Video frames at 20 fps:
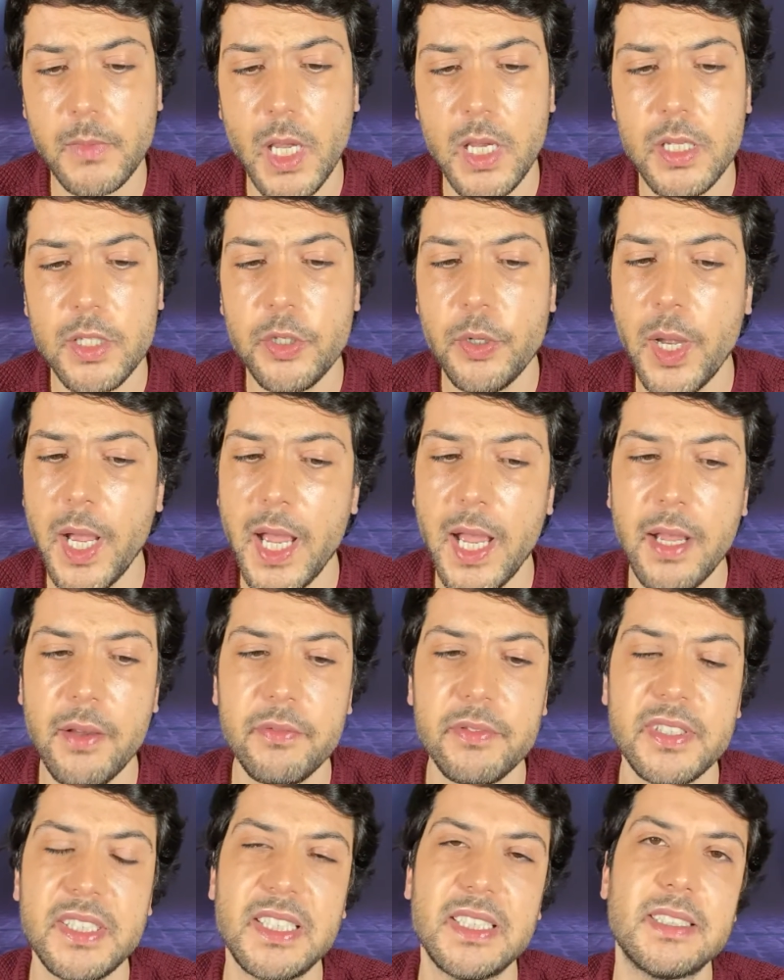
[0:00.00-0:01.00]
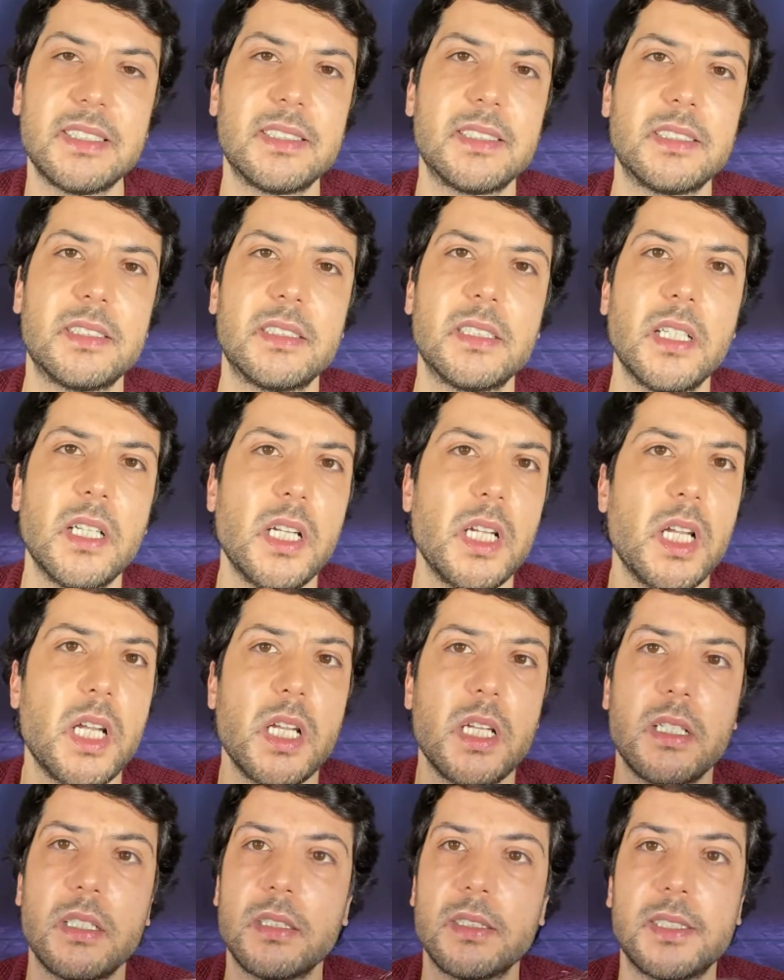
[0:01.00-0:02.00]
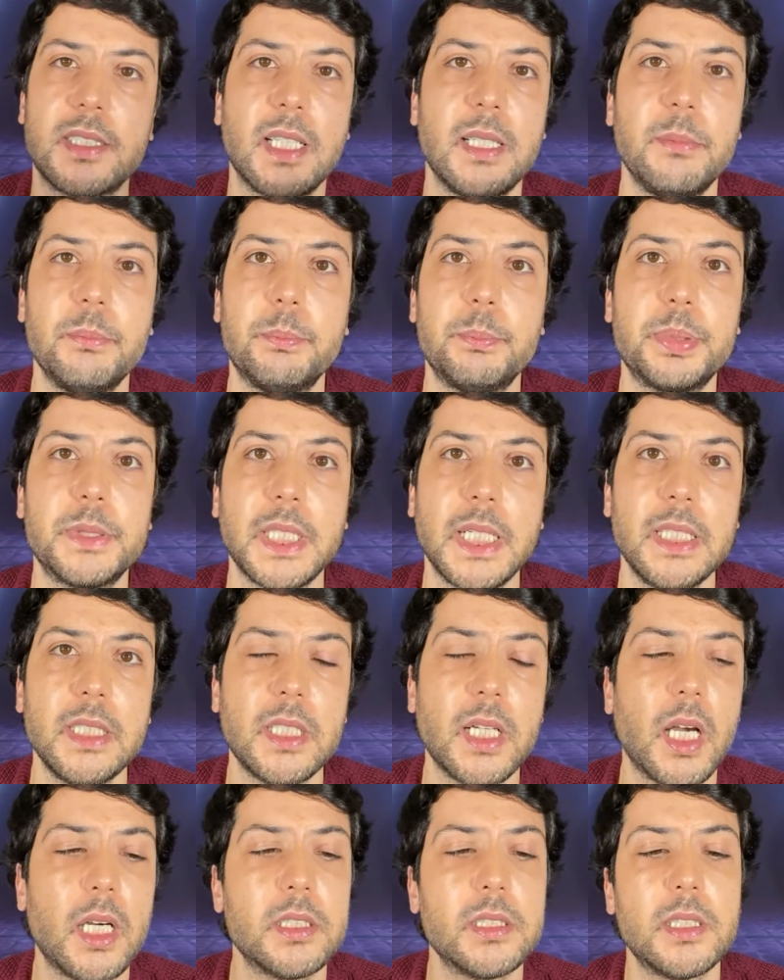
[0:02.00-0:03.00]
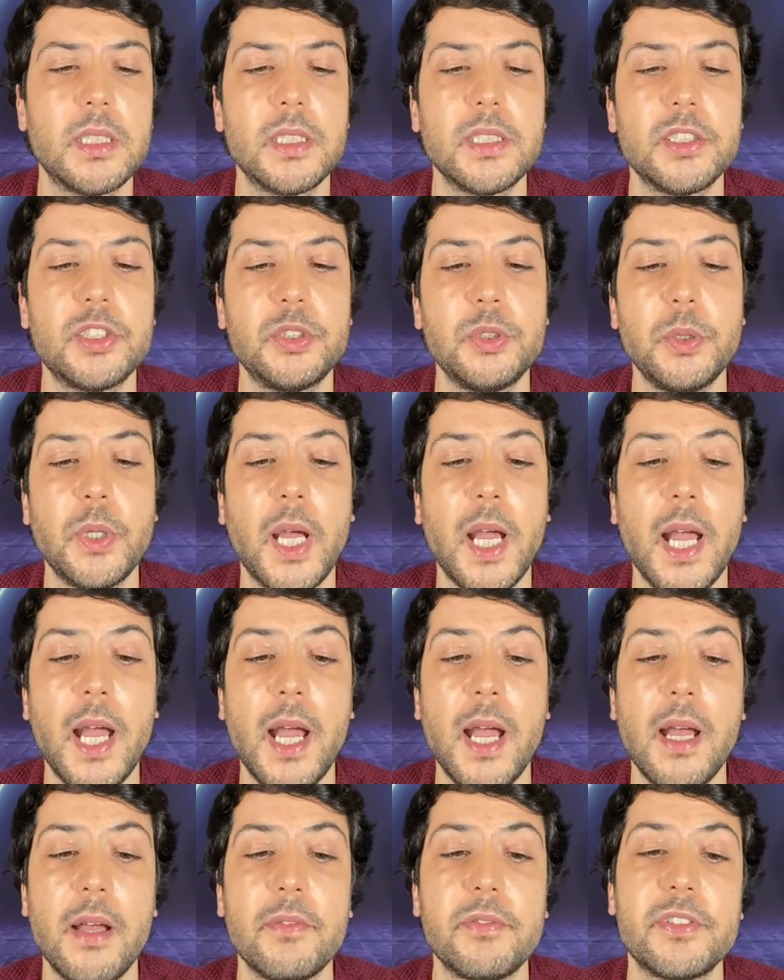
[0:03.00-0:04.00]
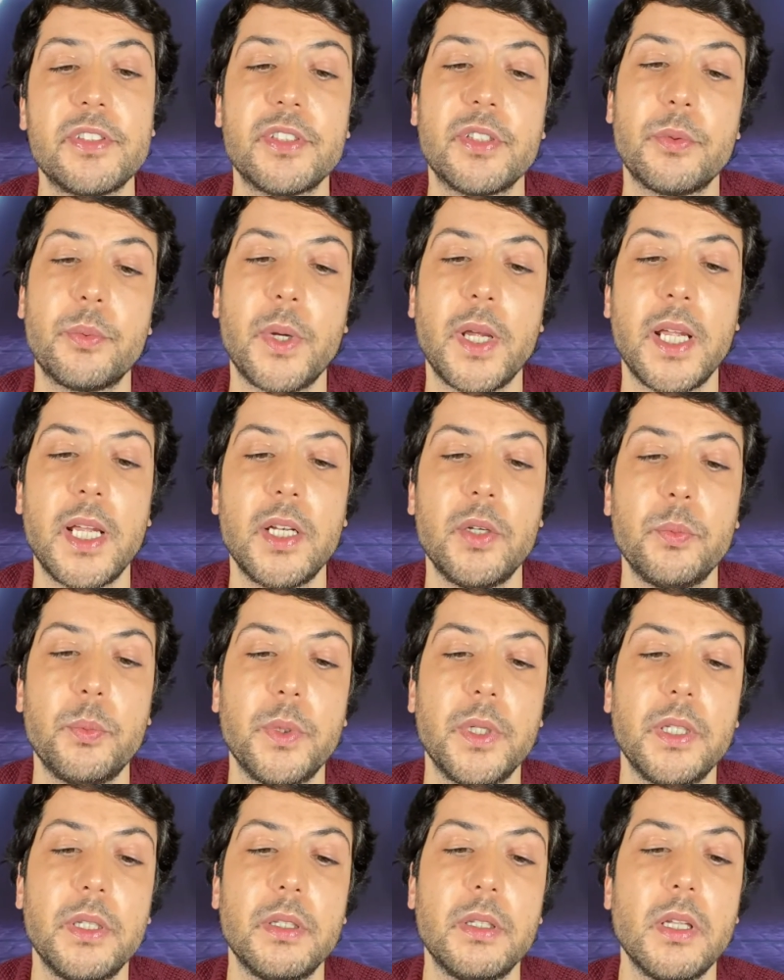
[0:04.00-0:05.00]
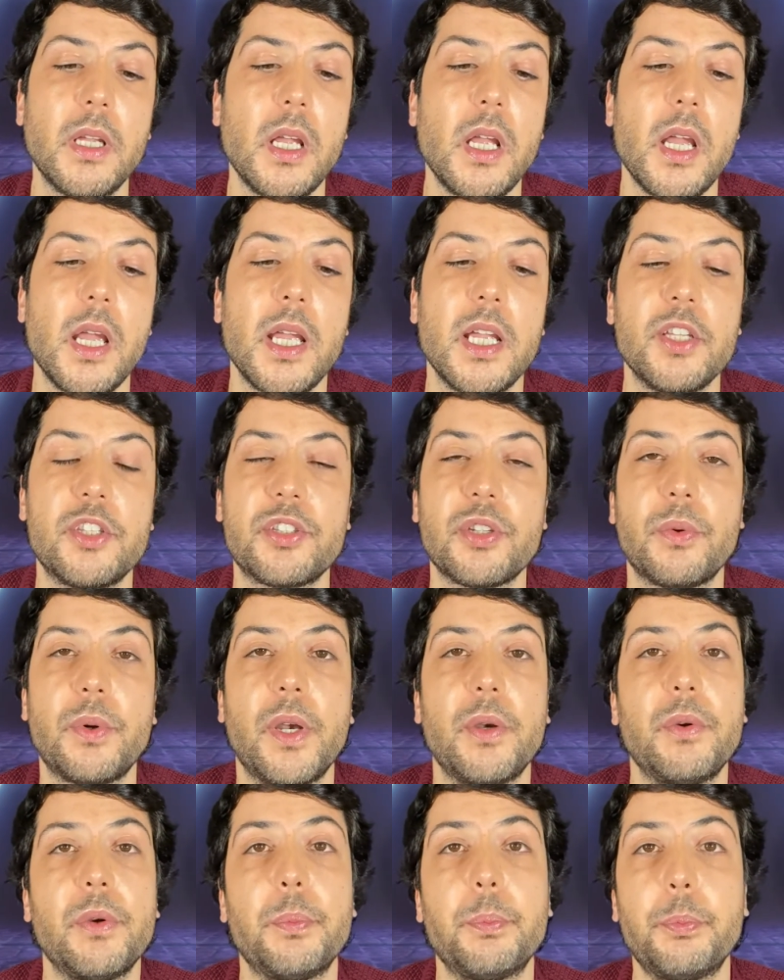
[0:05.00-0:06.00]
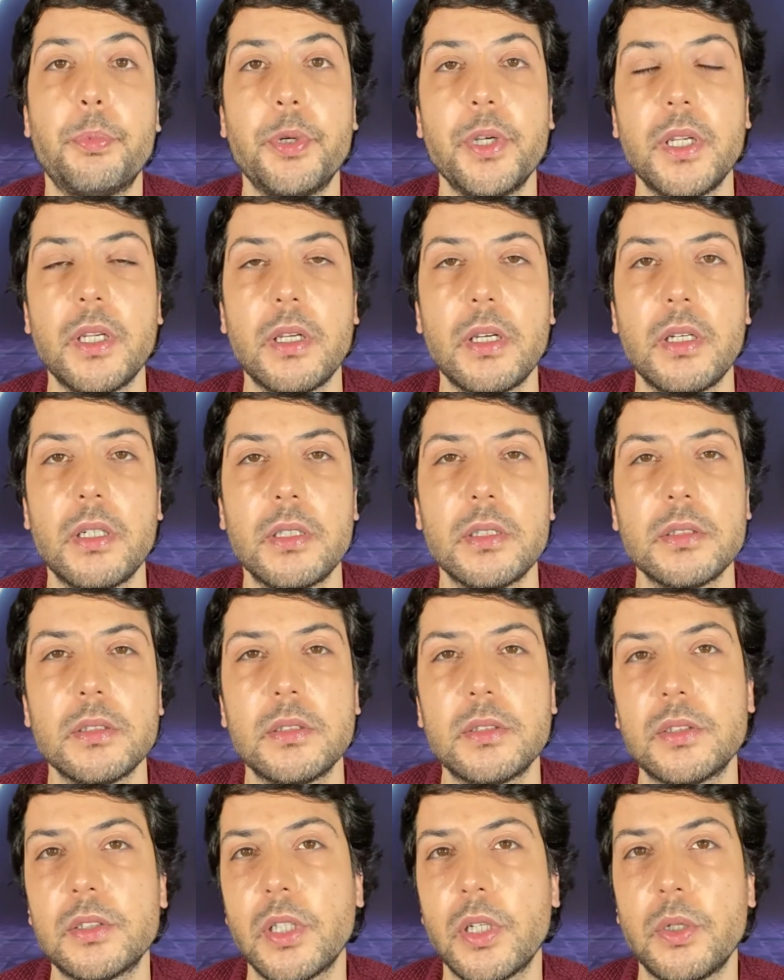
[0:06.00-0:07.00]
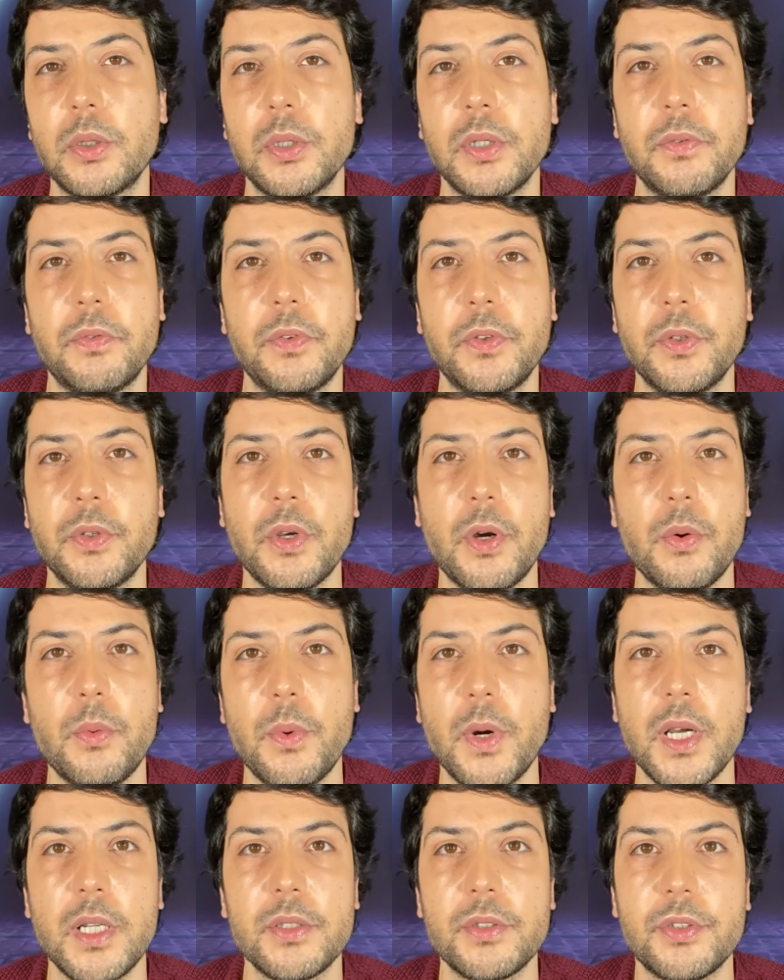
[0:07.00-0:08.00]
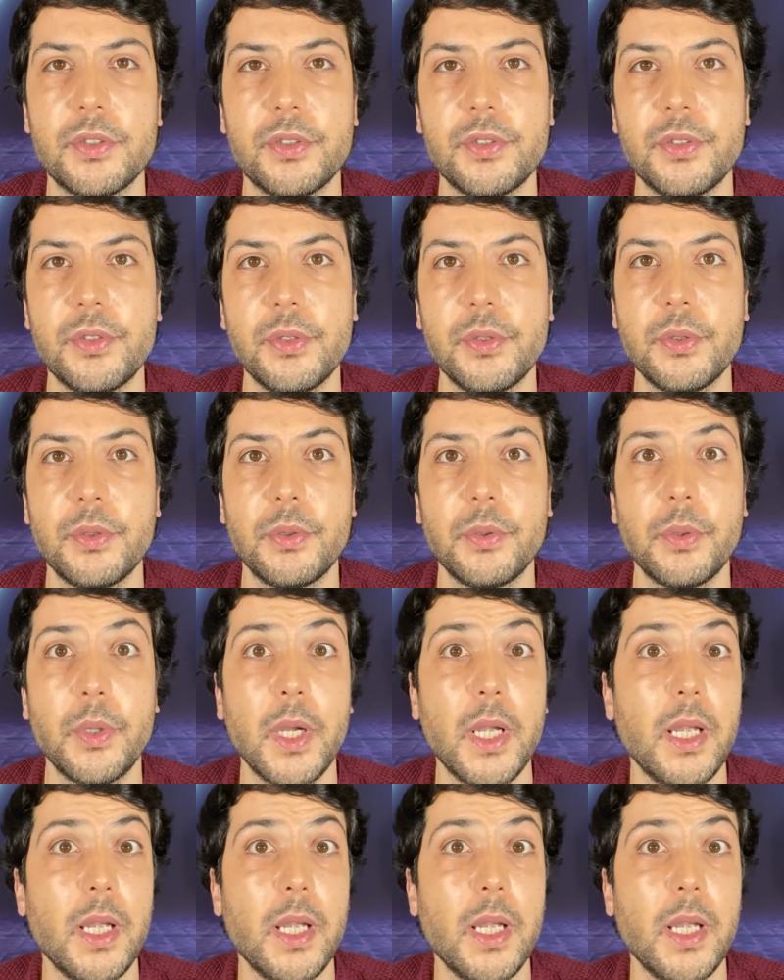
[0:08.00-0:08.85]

You have this same plain colors, you have Saran with, it's already pre-curled, so if you don't want to